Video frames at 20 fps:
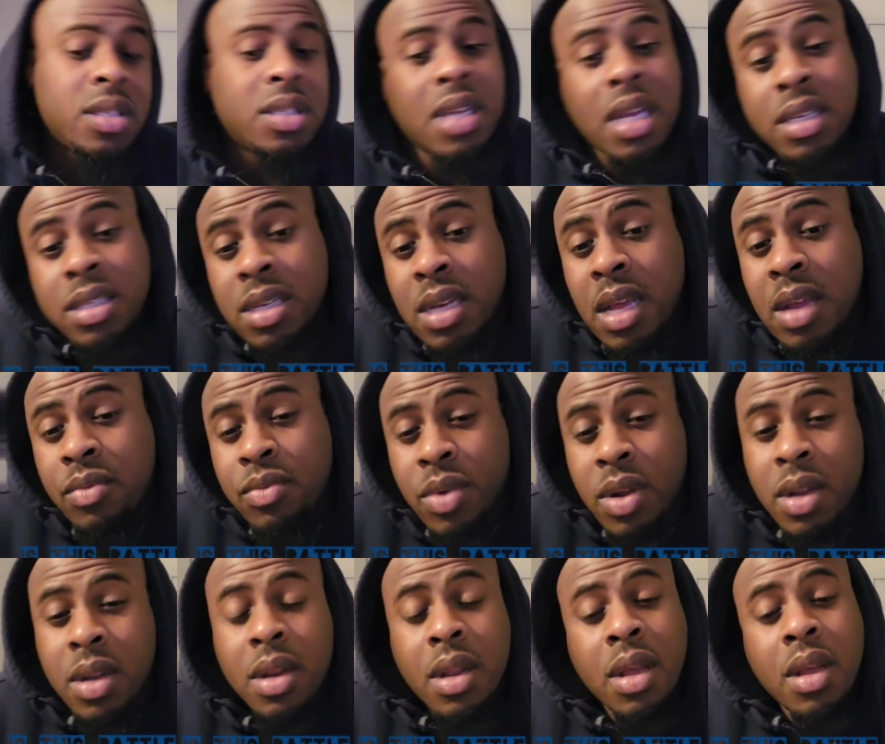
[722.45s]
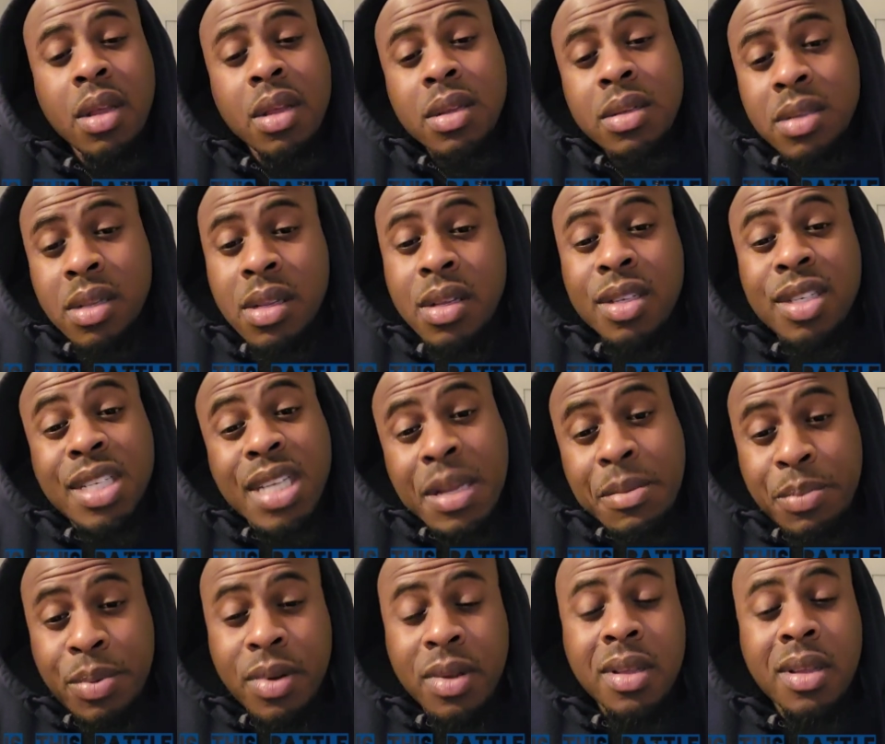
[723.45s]
Section 8 rent is a little
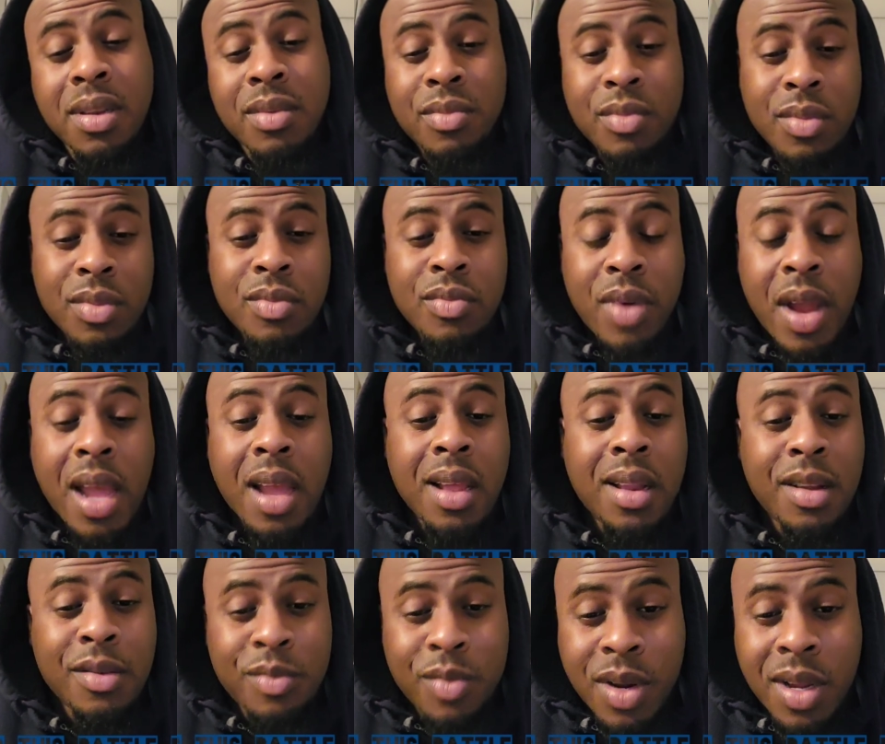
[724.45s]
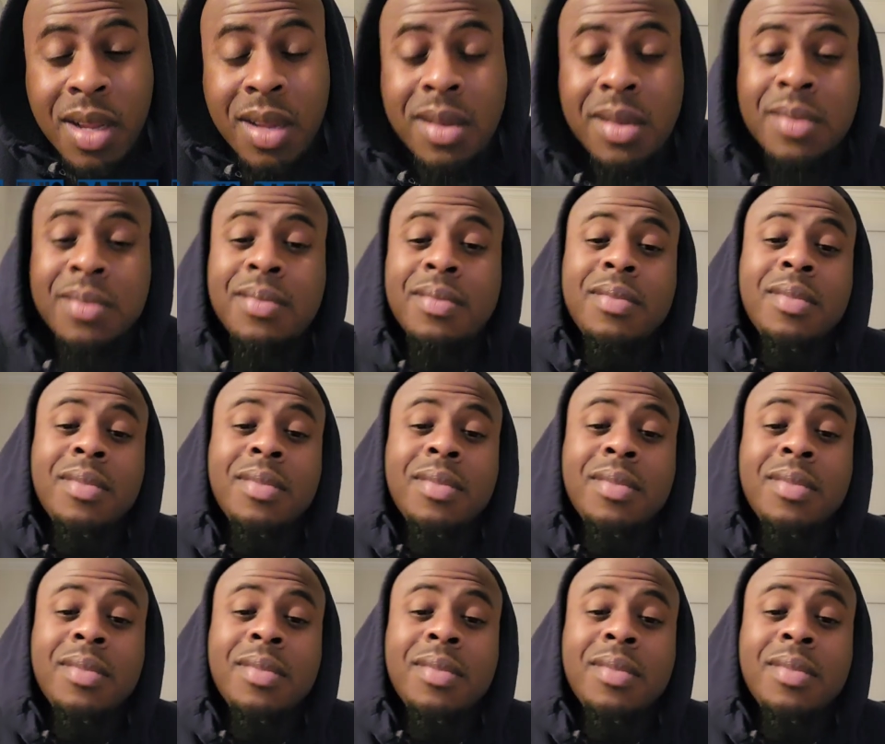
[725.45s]
cheaper than regular rent,